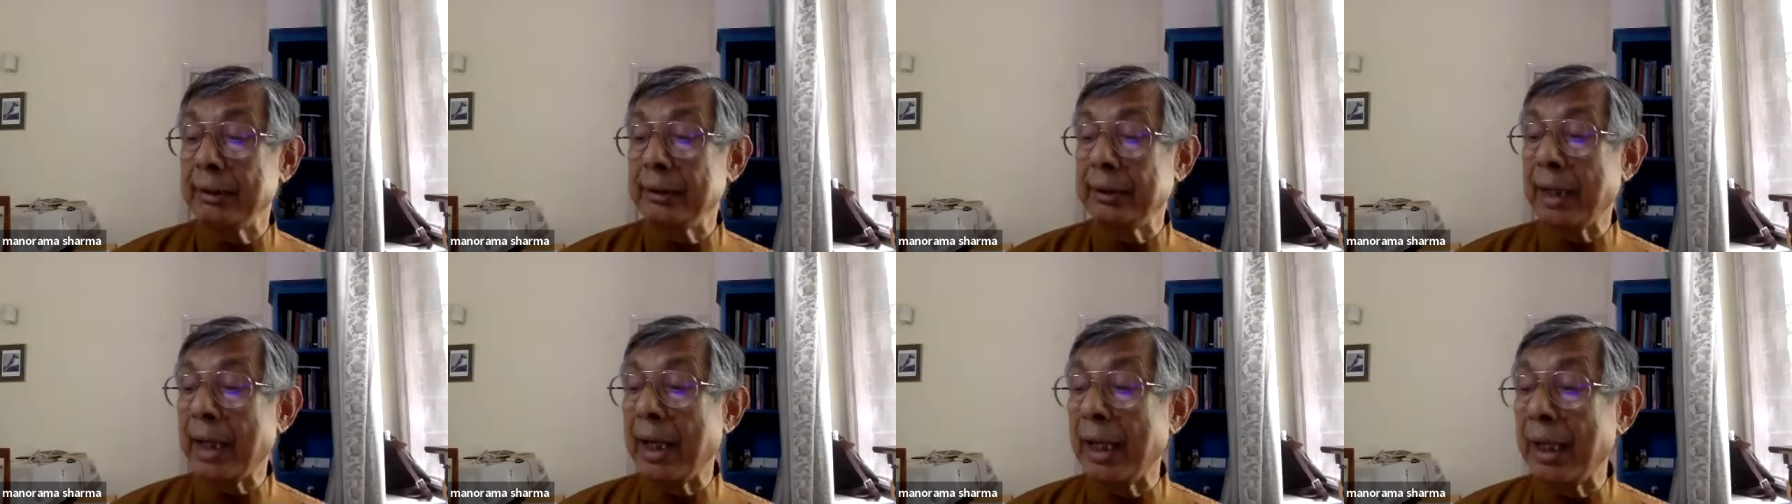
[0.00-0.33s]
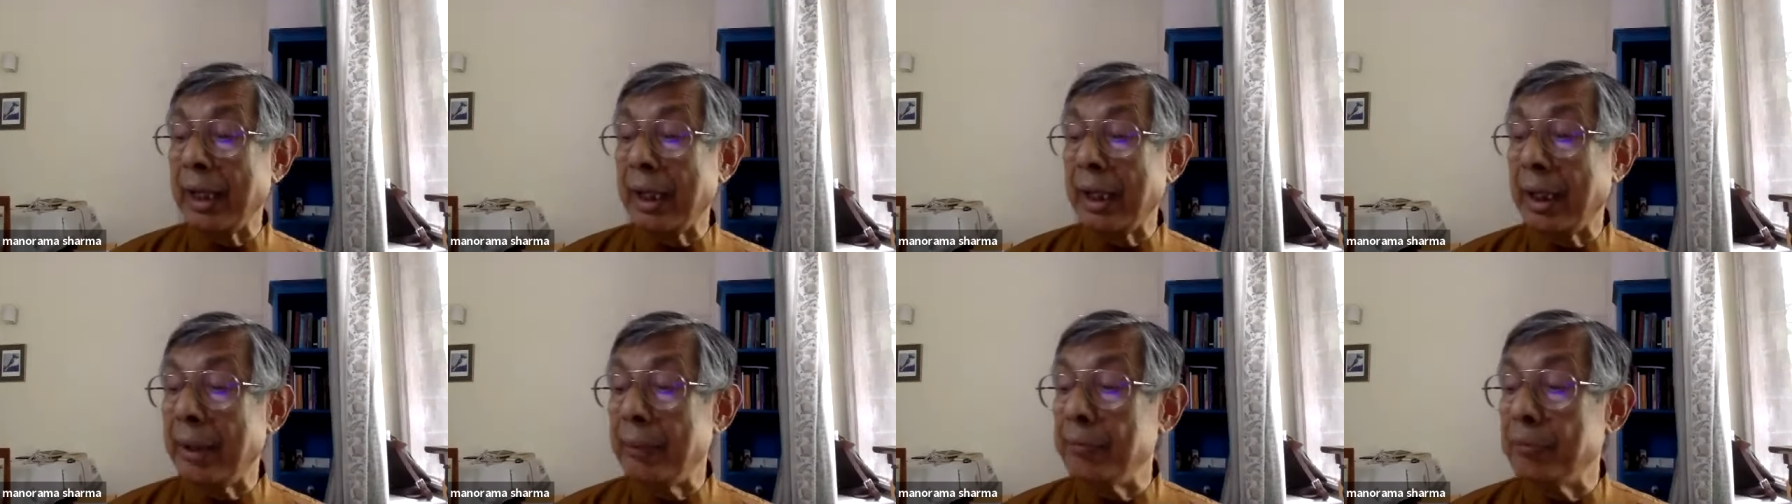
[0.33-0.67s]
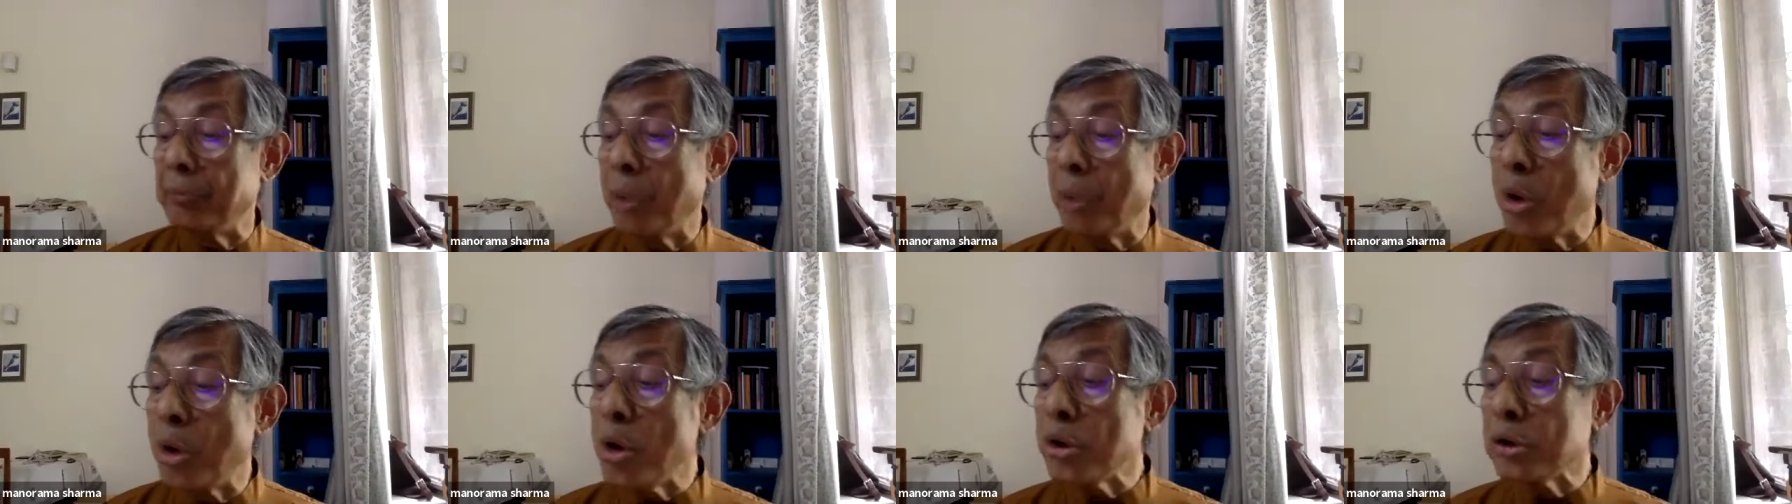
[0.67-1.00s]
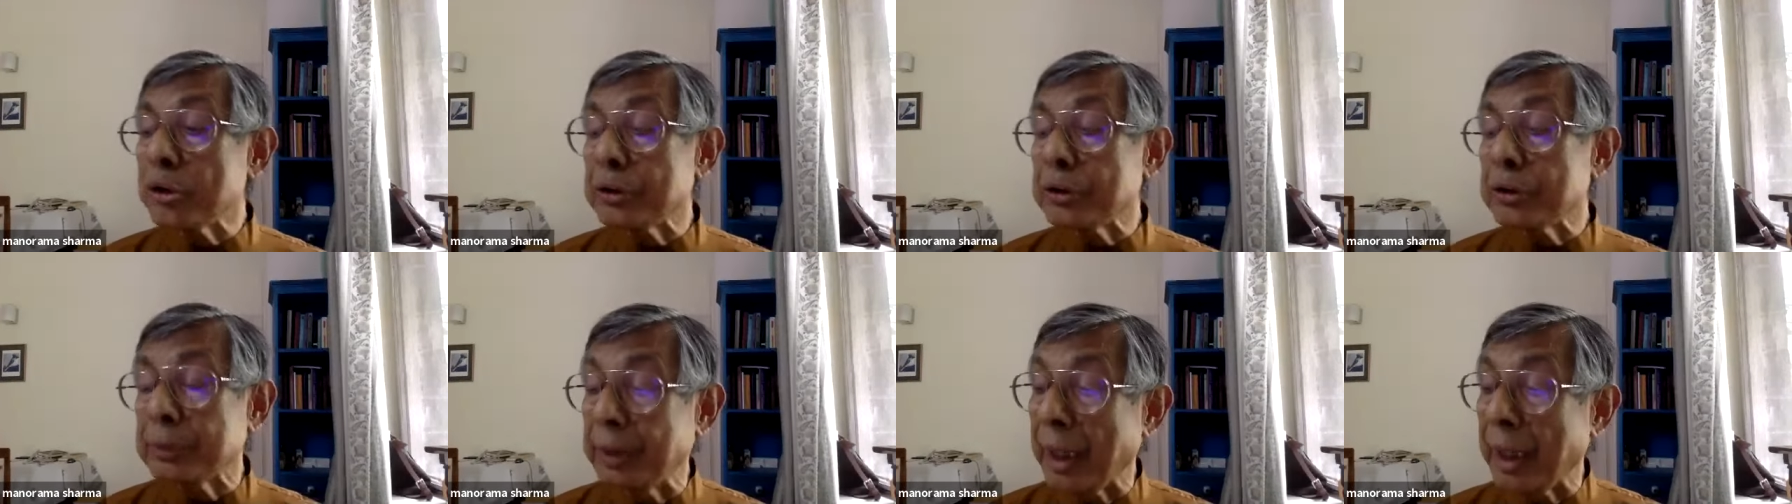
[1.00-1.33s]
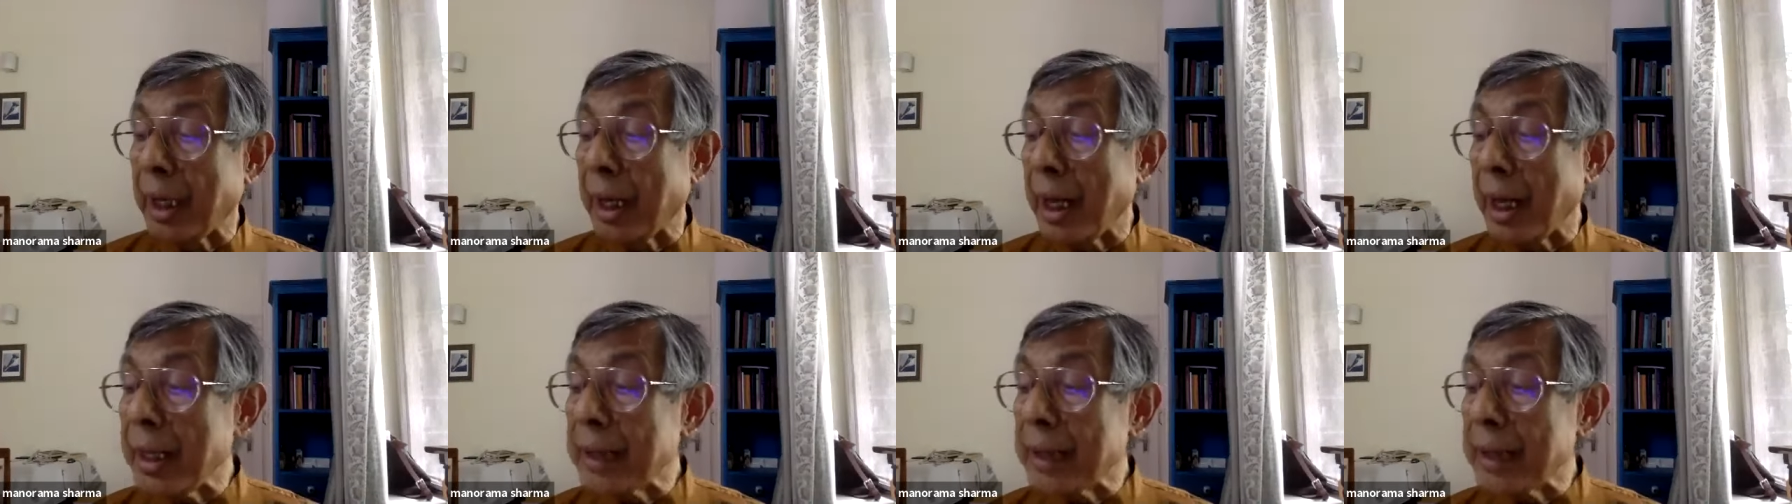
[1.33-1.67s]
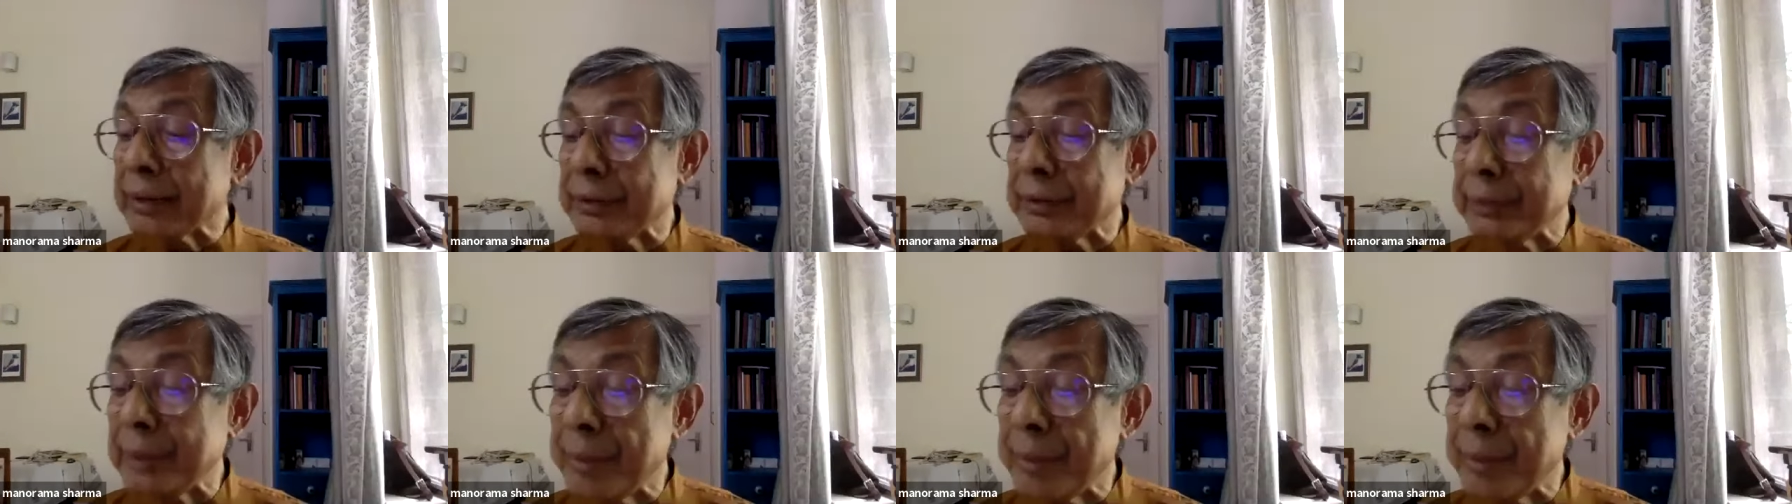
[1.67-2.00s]
the most, the
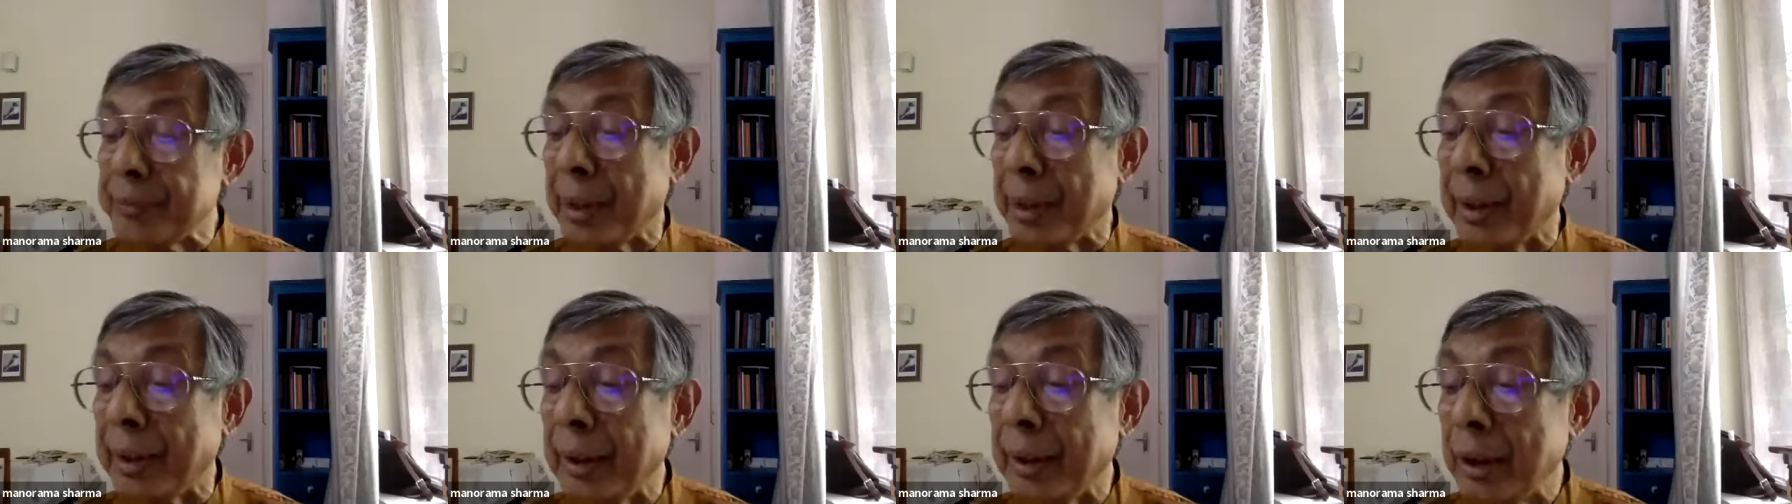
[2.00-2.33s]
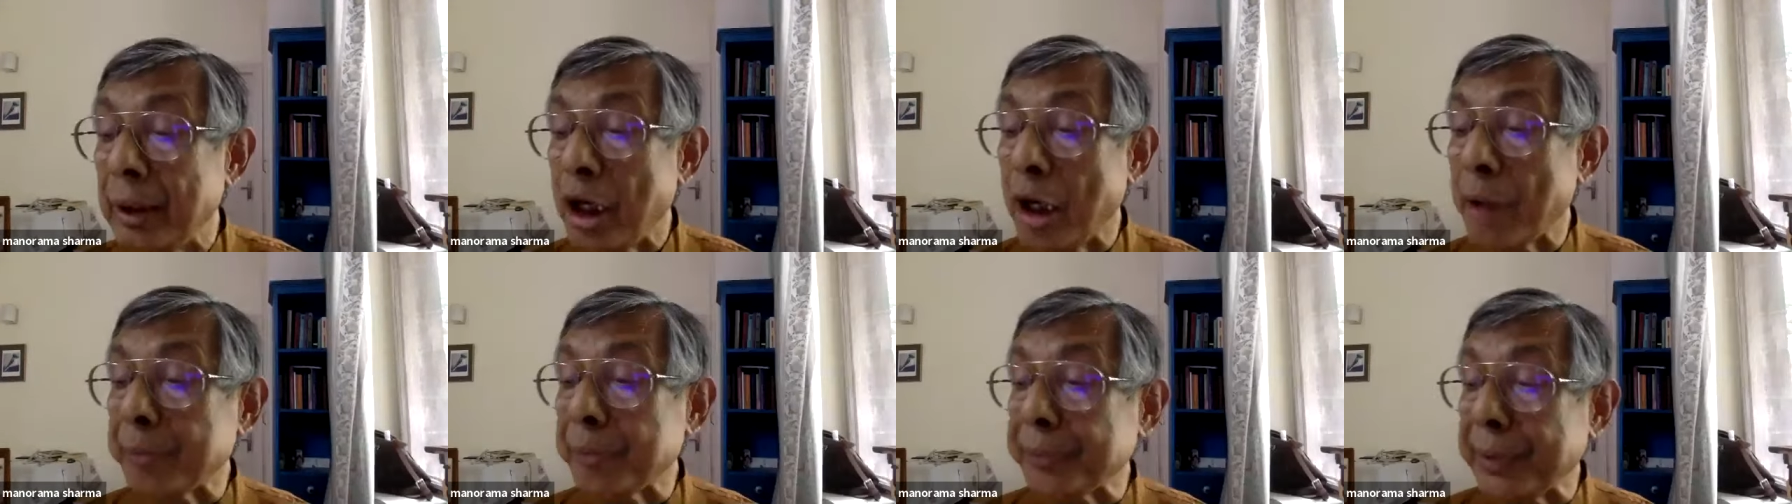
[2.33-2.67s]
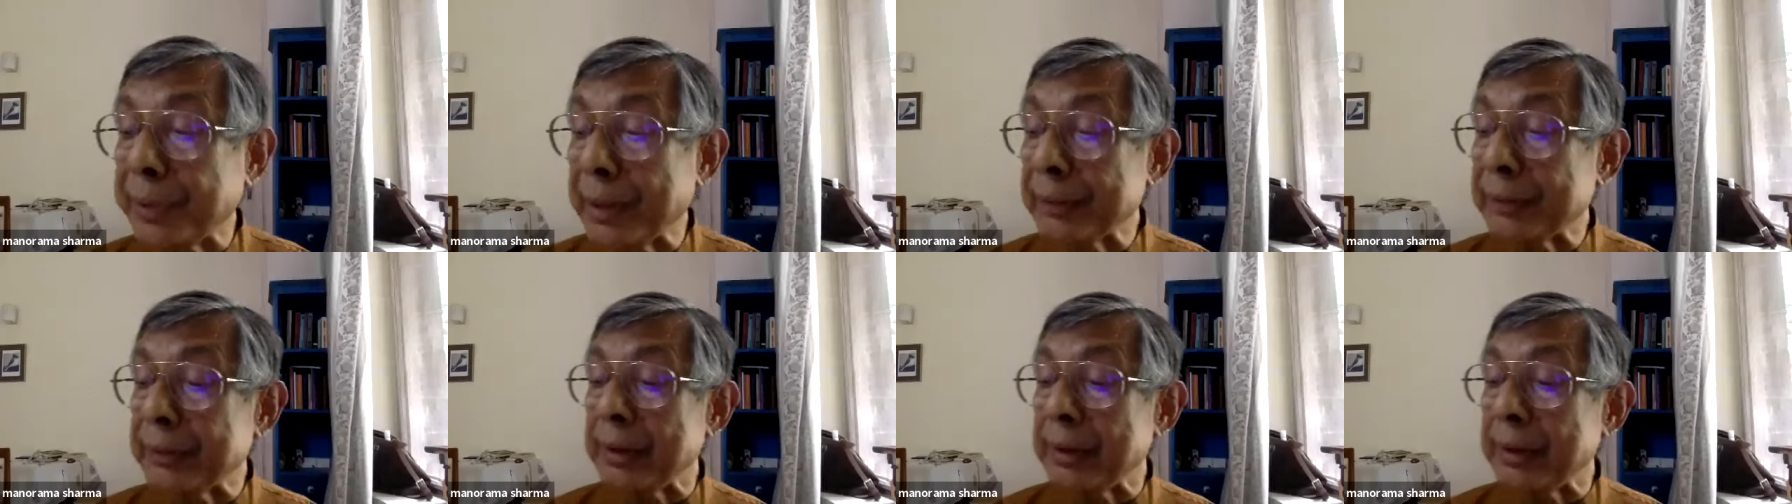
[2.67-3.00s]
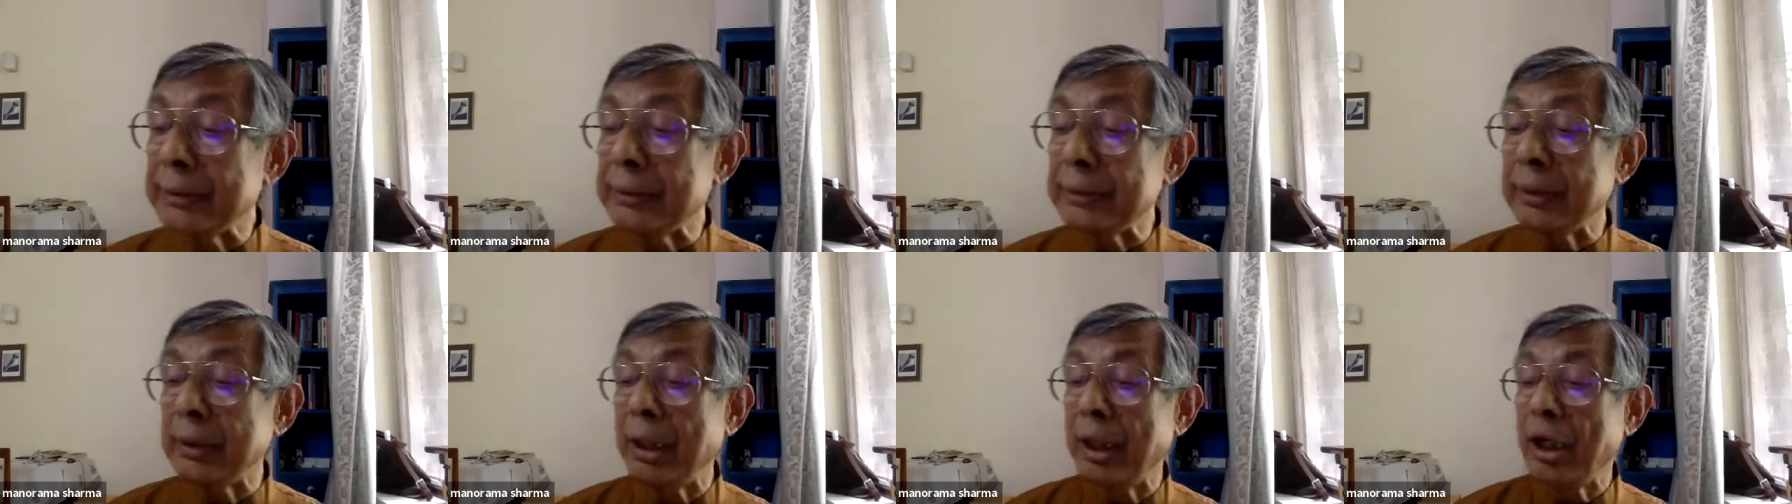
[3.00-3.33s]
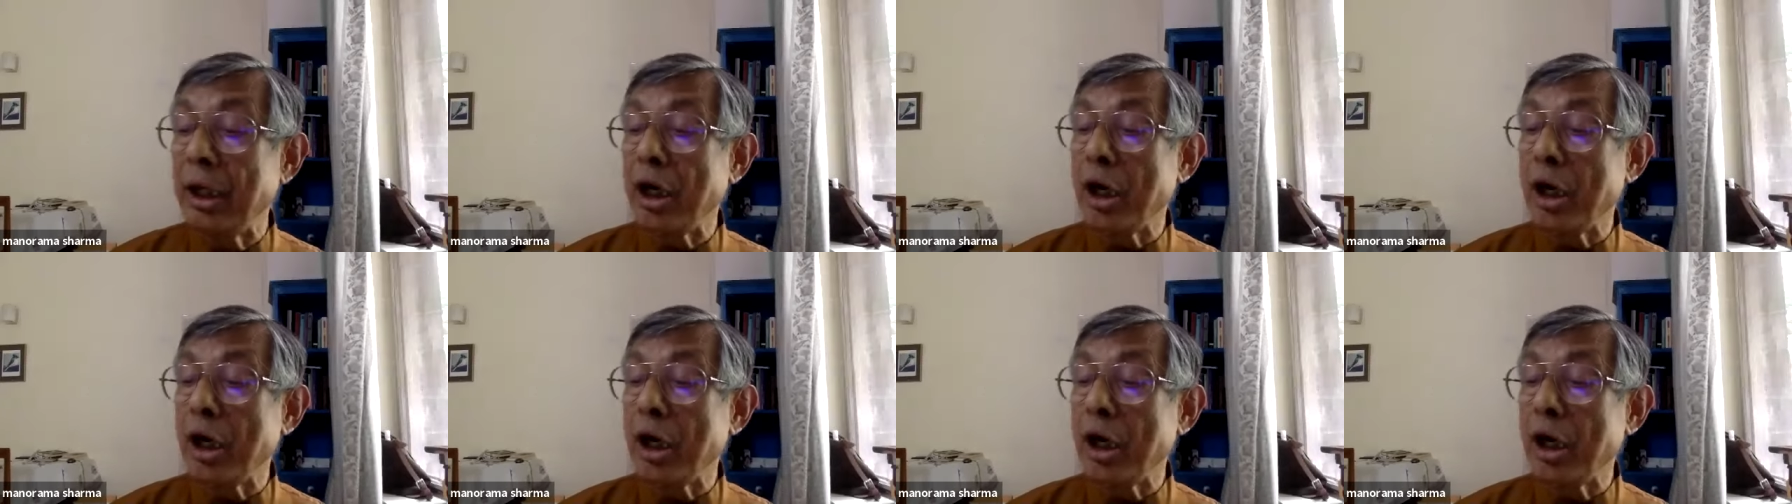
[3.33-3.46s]
highest number of cases